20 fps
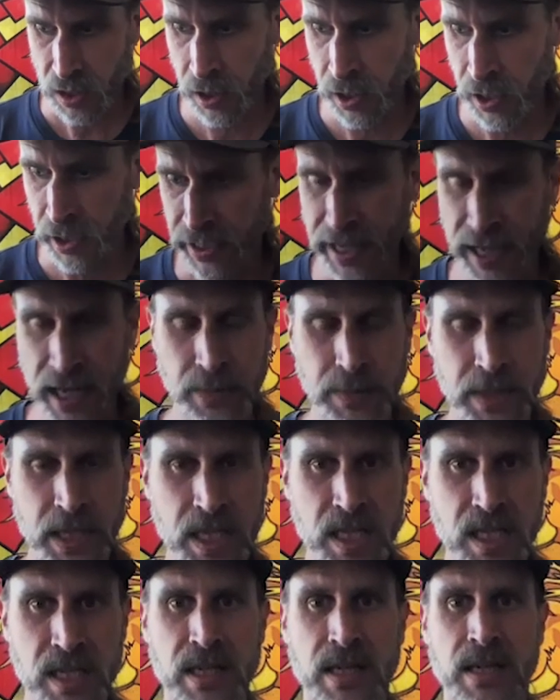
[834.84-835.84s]

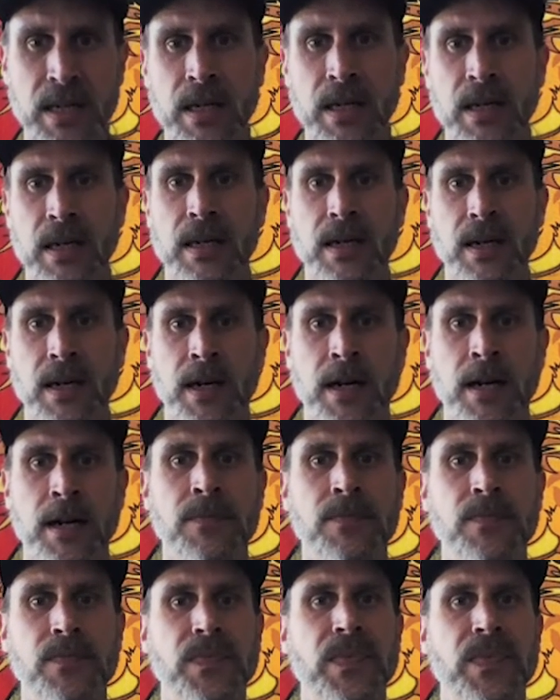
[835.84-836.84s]
cannabis.
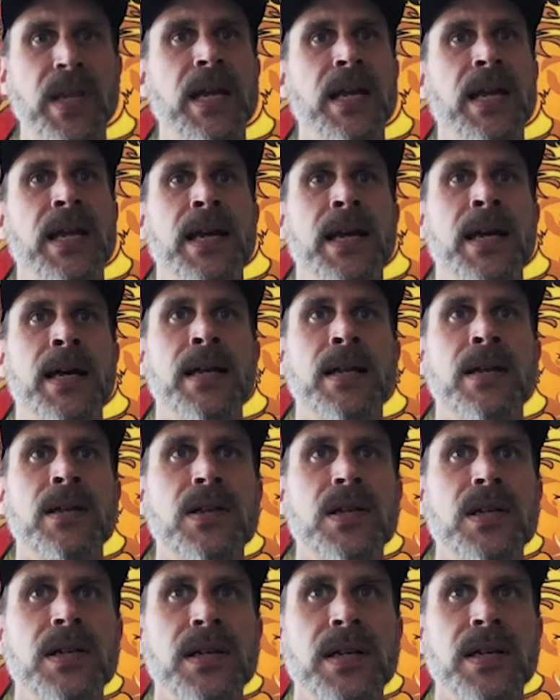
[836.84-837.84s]
And,
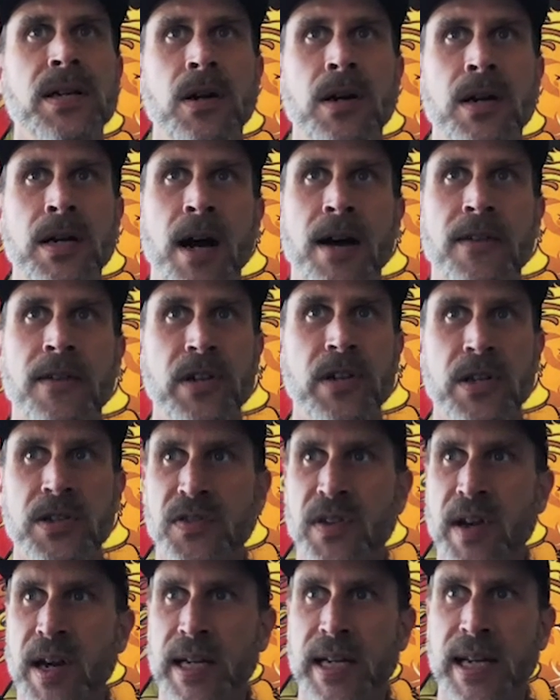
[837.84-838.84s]
you know, and often it's
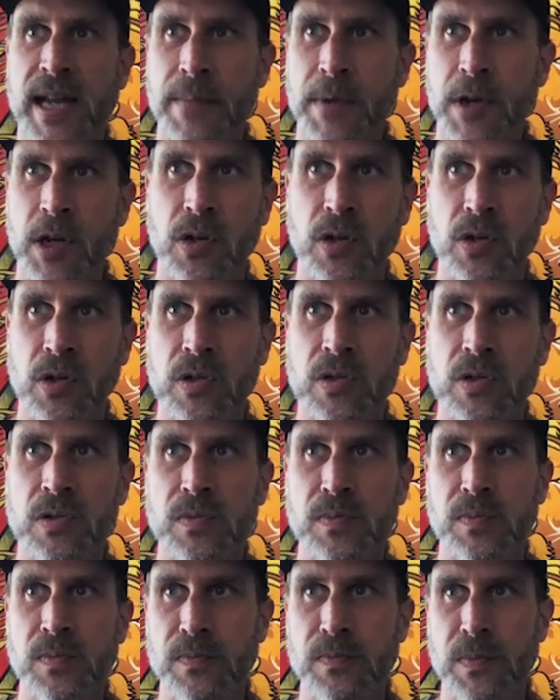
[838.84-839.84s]
very
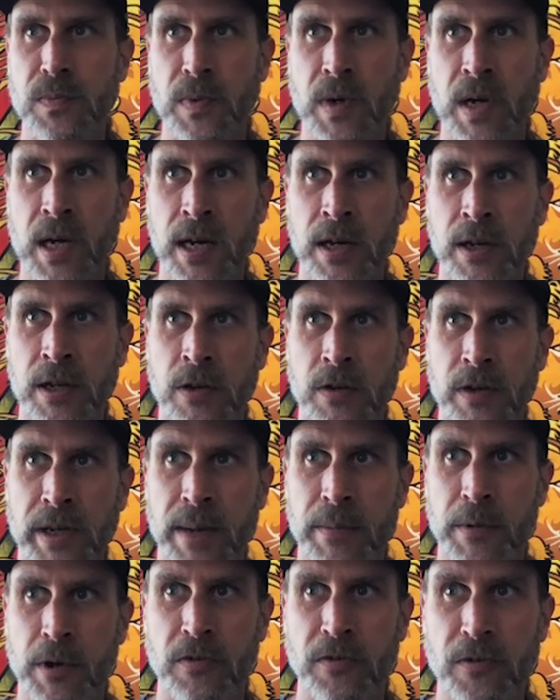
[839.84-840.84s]
chemical, you know,
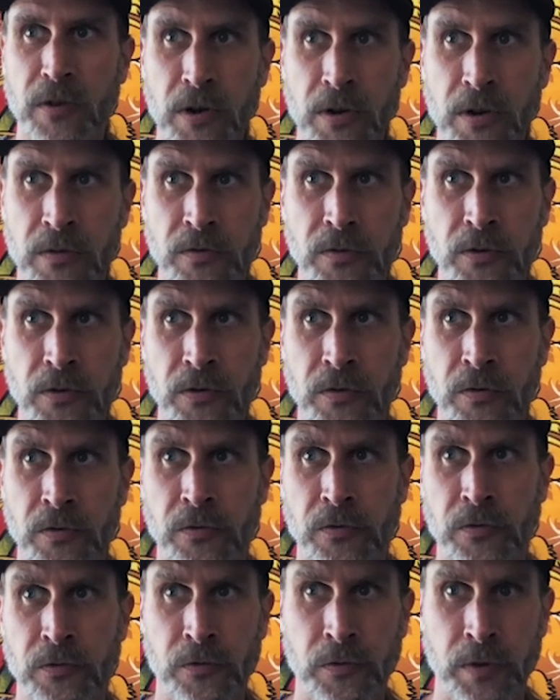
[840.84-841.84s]

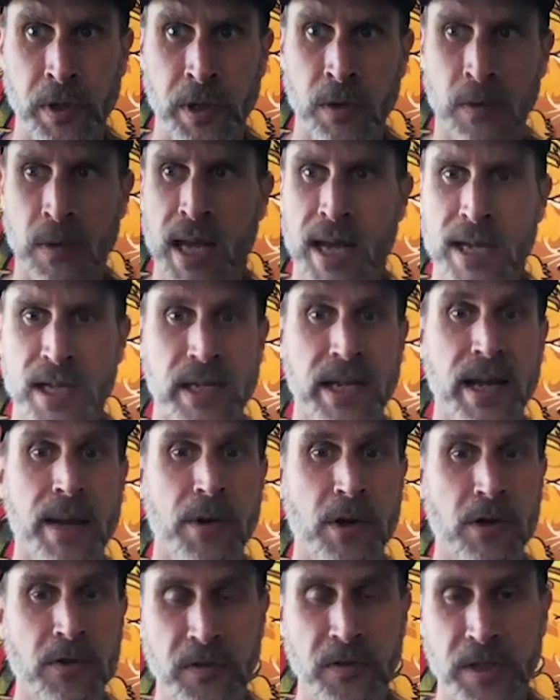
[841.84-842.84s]
you know, relies on
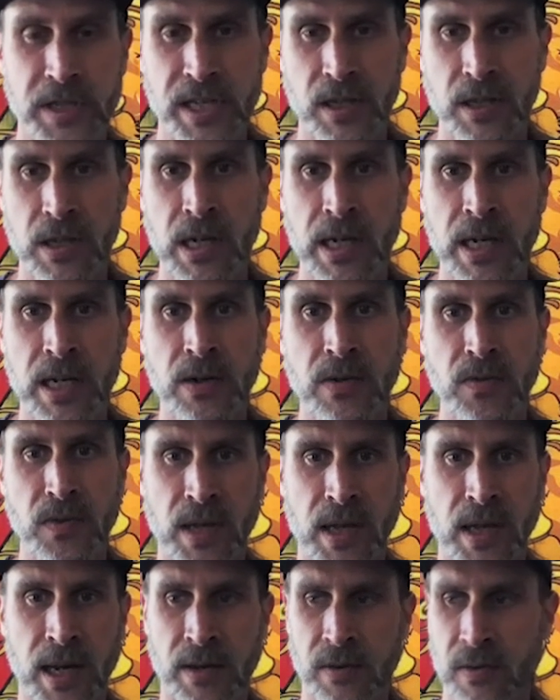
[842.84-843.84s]
chemical fertility, a
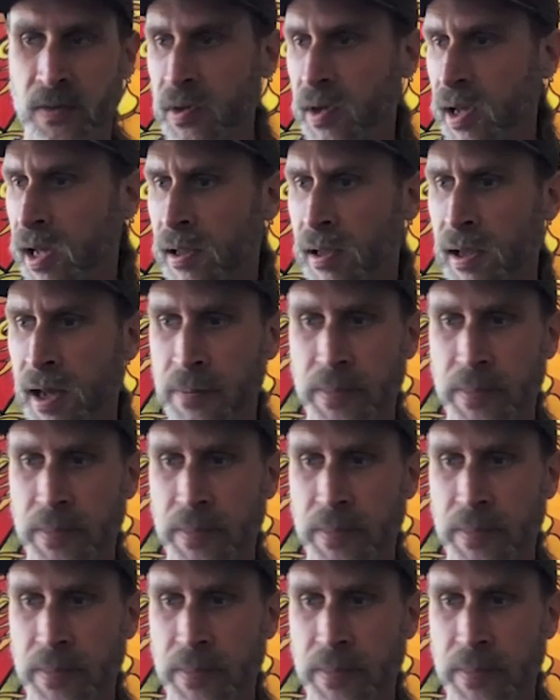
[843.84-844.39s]
lot of